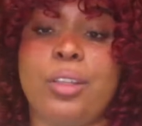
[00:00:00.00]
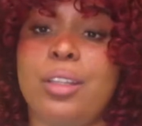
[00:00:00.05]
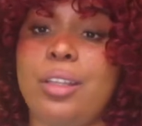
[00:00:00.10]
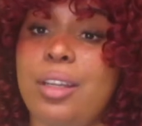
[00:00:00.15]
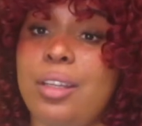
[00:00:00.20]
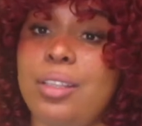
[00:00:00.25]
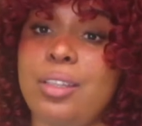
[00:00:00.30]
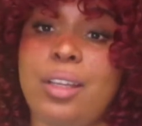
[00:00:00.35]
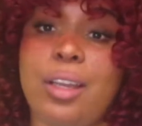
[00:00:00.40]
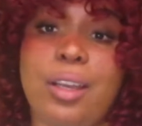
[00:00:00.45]
the
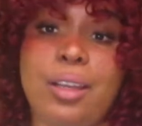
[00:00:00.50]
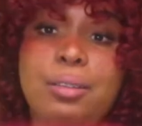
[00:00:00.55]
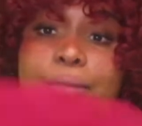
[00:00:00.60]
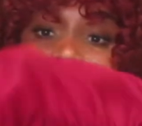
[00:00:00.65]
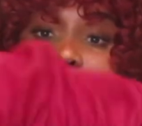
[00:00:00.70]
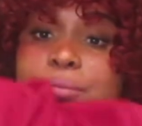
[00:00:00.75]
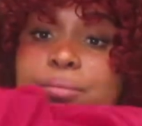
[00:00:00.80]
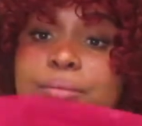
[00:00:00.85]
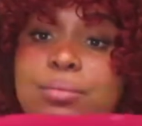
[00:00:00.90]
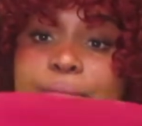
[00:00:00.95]
next day,
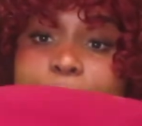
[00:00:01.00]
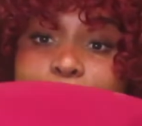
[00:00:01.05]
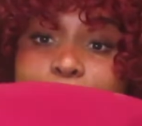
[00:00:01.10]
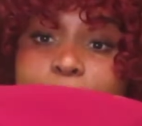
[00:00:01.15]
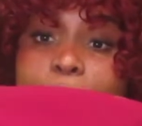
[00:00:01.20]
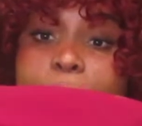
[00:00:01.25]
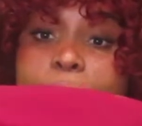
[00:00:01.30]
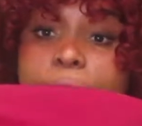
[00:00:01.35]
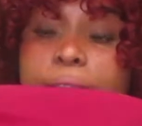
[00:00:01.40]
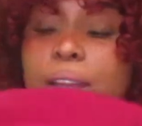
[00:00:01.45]

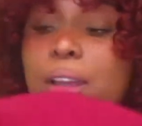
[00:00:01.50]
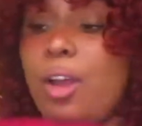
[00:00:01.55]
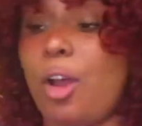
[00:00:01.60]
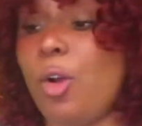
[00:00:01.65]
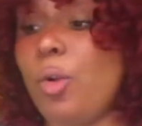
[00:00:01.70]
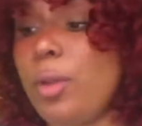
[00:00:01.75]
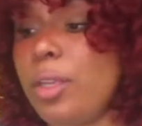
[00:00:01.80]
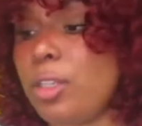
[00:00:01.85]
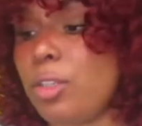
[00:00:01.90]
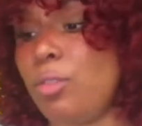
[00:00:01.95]
bonnet.
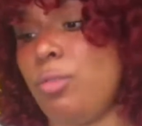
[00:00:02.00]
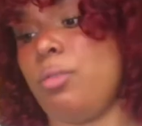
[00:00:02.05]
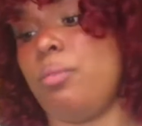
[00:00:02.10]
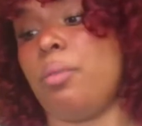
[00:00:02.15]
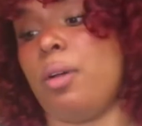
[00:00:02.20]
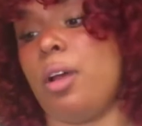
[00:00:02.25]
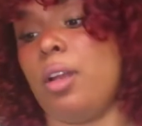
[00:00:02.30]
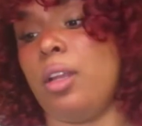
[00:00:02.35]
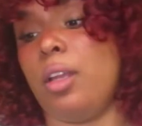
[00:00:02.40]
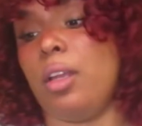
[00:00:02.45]
Always do a
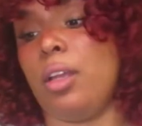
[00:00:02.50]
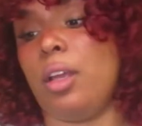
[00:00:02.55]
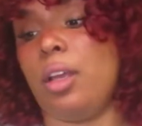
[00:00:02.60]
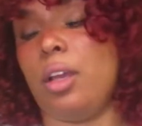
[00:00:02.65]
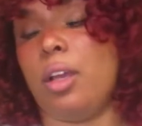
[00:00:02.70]
bonnet.